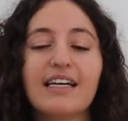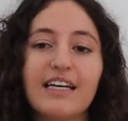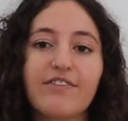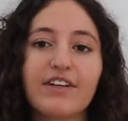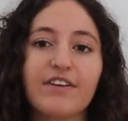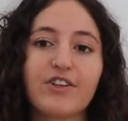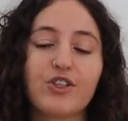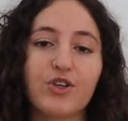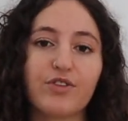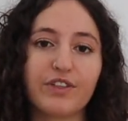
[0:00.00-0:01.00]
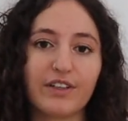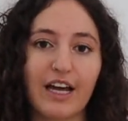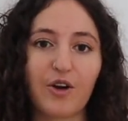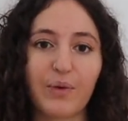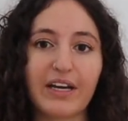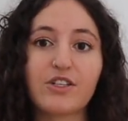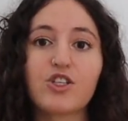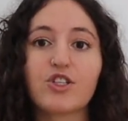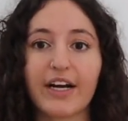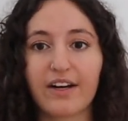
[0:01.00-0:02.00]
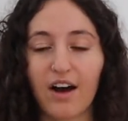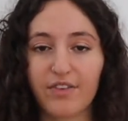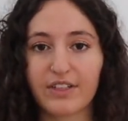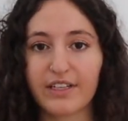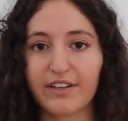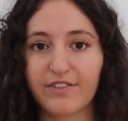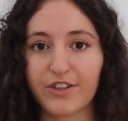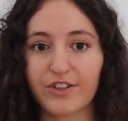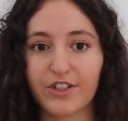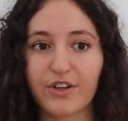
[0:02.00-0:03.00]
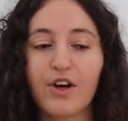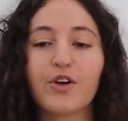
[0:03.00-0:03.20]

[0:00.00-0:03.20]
even if you don't feel that way straight after the infusion.